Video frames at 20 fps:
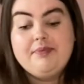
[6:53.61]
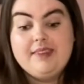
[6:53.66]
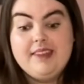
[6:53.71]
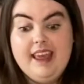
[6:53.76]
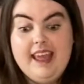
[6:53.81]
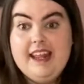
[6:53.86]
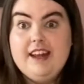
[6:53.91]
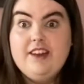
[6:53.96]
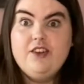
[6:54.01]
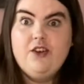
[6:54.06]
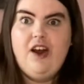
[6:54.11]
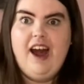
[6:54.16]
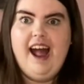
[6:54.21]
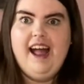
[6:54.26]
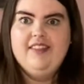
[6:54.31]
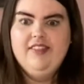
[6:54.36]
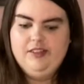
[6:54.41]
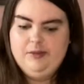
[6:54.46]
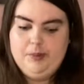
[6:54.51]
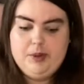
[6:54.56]
in your
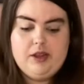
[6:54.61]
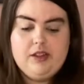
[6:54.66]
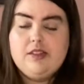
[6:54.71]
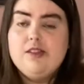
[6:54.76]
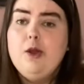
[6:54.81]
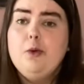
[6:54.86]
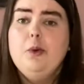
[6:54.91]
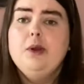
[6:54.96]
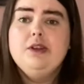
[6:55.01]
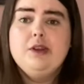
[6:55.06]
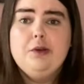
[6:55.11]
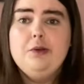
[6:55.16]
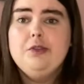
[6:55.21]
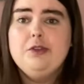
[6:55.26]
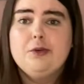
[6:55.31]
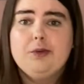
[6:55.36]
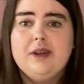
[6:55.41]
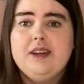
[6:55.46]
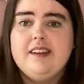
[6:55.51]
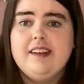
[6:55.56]
hands, because no one knows you're
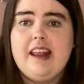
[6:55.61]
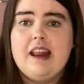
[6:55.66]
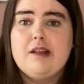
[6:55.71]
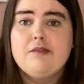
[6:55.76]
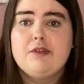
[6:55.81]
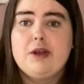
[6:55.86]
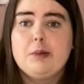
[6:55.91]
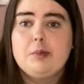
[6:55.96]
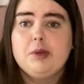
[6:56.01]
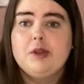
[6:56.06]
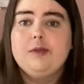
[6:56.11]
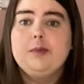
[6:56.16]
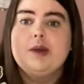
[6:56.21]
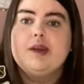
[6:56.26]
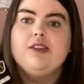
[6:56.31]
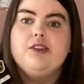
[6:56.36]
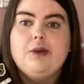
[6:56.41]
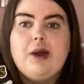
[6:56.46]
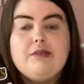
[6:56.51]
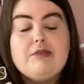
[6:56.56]
reading Den of Vipers because
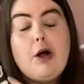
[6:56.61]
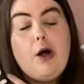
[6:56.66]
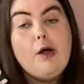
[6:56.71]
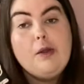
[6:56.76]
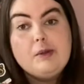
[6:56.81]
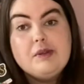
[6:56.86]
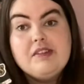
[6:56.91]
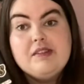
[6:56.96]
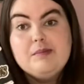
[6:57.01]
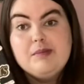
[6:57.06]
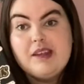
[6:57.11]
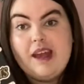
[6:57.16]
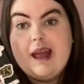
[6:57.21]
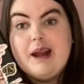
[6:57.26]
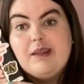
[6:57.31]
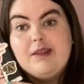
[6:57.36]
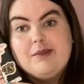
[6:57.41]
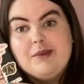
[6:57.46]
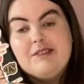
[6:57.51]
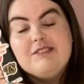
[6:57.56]
you have a wholesome Taylor
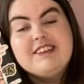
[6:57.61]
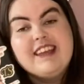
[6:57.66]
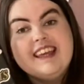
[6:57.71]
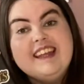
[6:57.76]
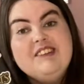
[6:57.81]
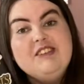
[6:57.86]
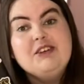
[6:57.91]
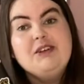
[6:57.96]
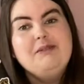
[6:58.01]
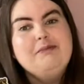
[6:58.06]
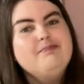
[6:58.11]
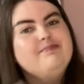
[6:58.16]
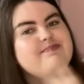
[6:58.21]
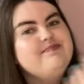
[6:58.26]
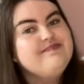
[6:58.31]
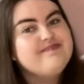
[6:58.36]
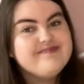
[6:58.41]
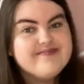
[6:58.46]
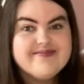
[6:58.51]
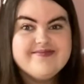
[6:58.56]
Swift Kindle.
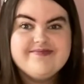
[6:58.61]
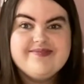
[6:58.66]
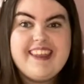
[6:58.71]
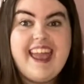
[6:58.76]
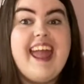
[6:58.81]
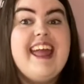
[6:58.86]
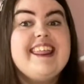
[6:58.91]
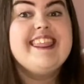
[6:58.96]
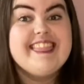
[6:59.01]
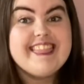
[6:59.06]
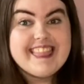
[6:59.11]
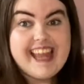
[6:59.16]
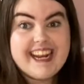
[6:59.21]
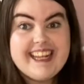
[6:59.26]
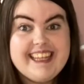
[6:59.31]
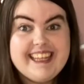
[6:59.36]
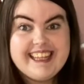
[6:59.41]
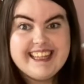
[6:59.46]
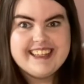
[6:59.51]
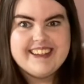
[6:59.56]

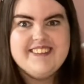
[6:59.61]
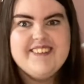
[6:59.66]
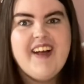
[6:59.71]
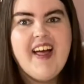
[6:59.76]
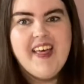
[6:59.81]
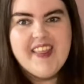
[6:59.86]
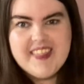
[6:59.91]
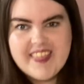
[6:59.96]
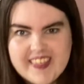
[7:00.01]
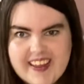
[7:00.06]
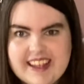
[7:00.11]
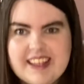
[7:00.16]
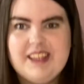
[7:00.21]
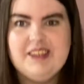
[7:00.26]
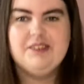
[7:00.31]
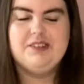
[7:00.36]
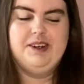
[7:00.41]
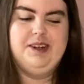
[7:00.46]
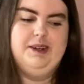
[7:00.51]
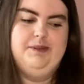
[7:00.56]
Thank you very